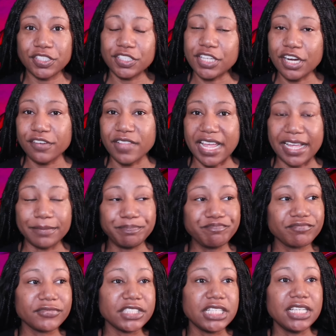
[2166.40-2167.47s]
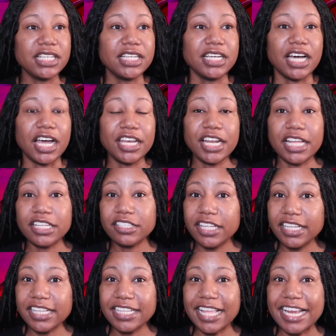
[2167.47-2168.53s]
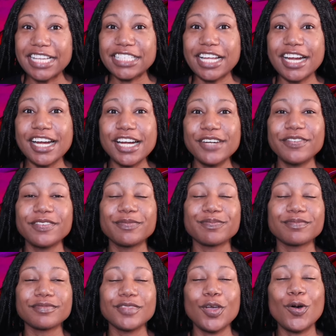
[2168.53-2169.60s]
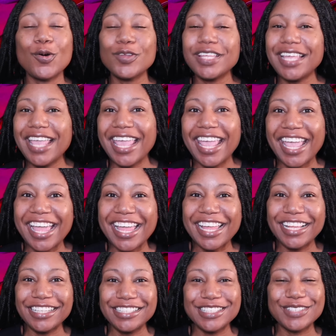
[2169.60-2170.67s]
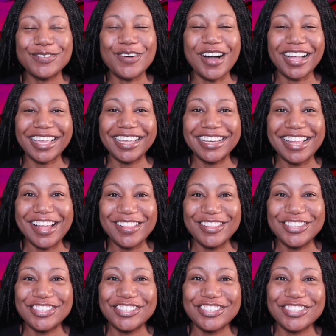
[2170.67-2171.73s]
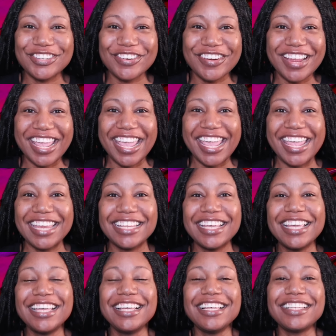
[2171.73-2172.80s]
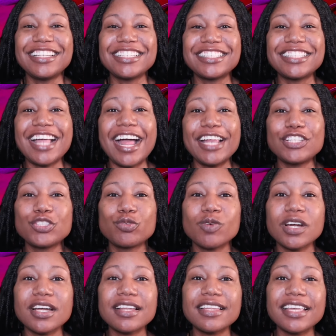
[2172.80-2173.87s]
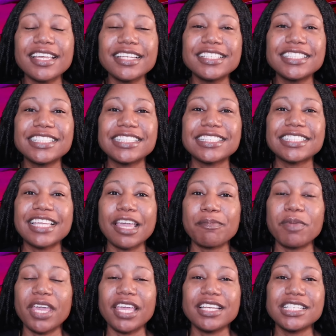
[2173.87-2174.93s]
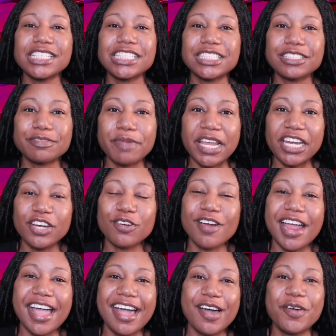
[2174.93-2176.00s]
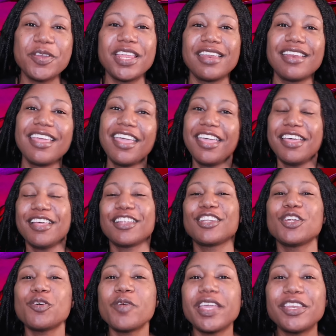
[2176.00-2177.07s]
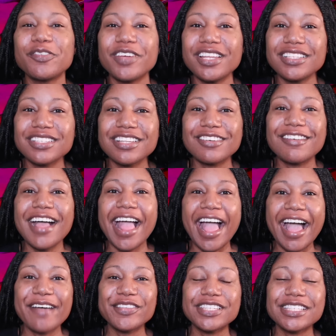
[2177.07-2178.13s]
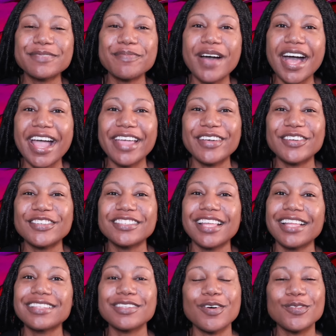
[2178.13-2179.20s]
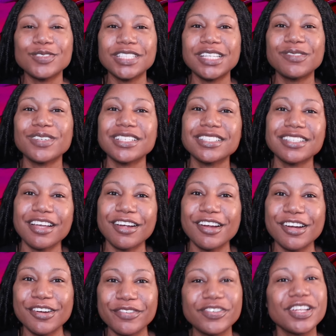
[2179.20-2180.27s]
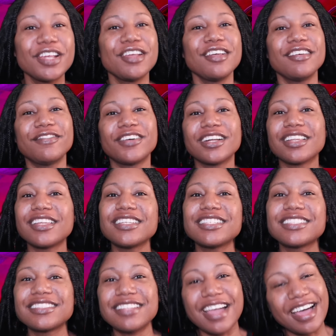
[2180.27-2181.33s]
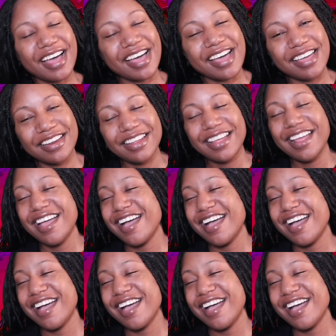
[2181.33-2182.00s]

deserve that. Another thing that they deserve: holding hands, walking down the street, Lestat twirling and skipping and spinning around, and Louis doing his little half smile that's only reserved for Lestat.